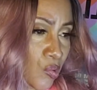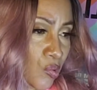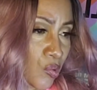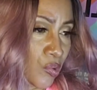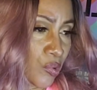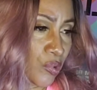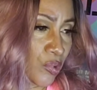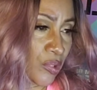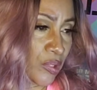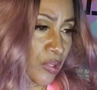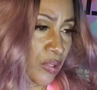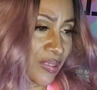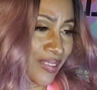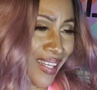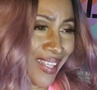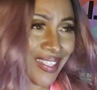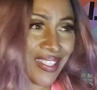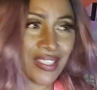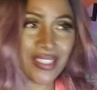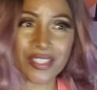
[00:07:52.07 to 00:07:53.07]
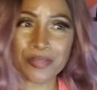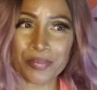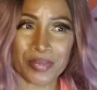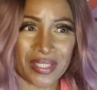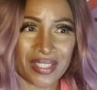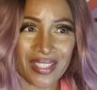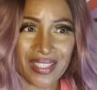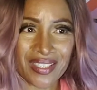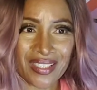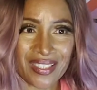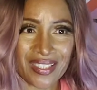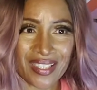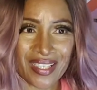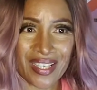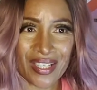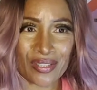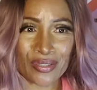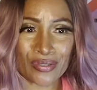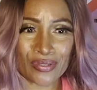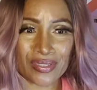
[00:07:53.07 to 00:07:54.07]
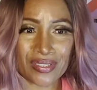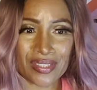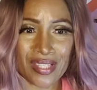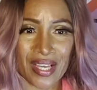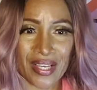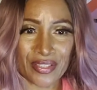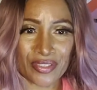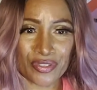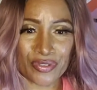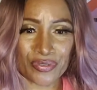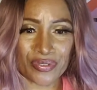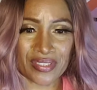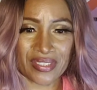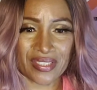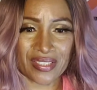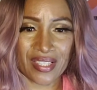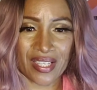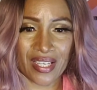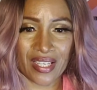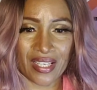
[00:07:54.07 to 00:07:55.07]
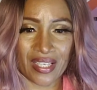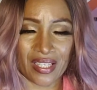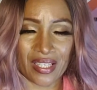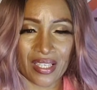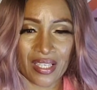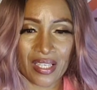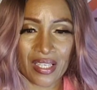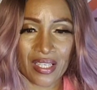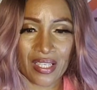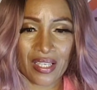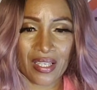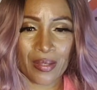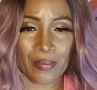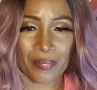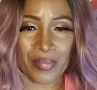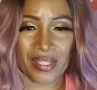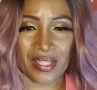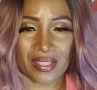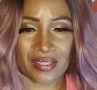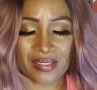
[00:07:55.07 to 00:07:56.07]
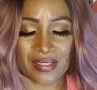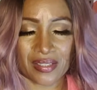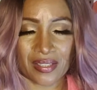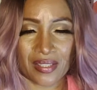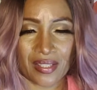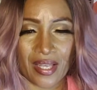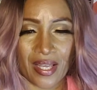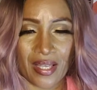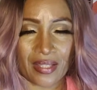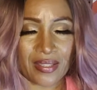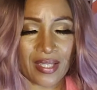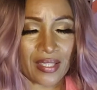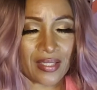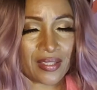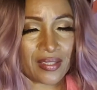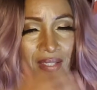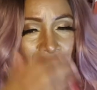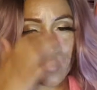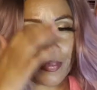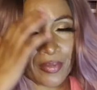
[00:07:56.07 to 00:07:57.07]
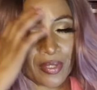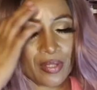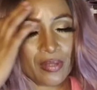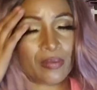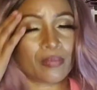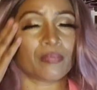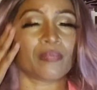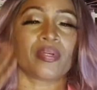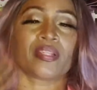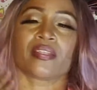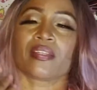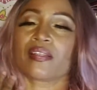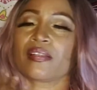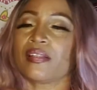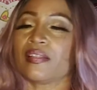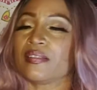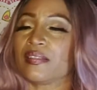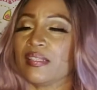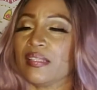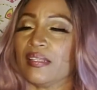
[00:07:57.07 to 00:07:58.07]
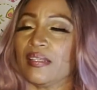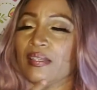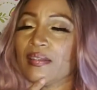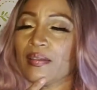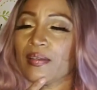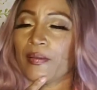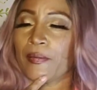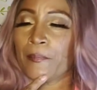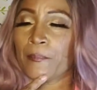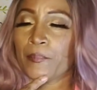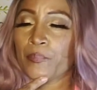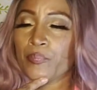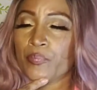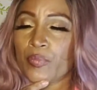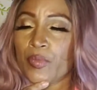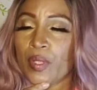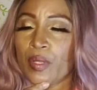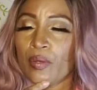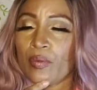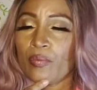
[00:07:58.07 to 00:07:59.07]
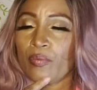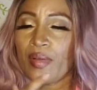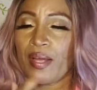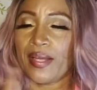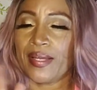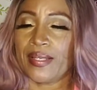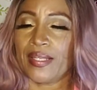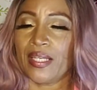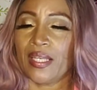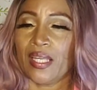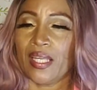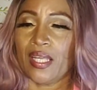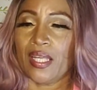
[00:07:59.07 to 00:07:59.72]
And then, I didn't spend anything else extra today because of the, not the Lancome, but the Clinique. Right?